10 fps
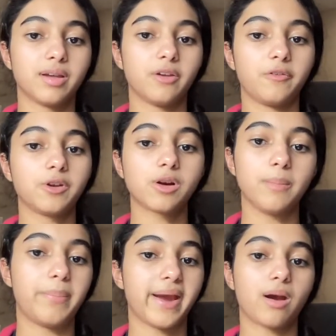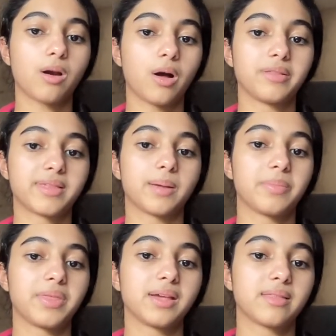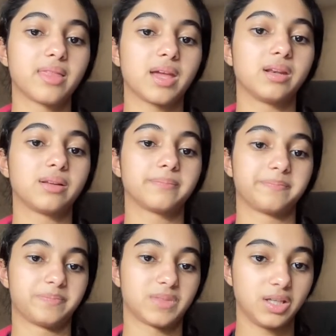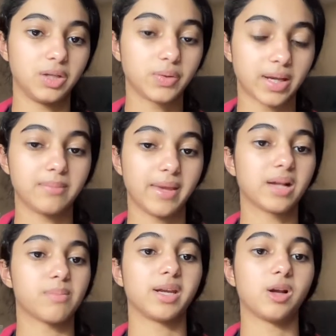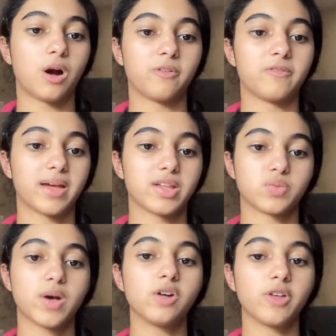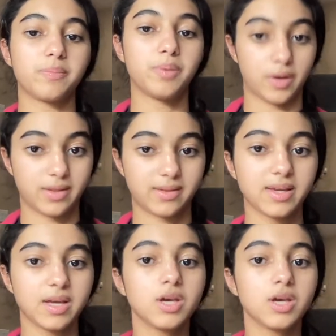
If you're a bear on something, then you can make money off of that as well with puts.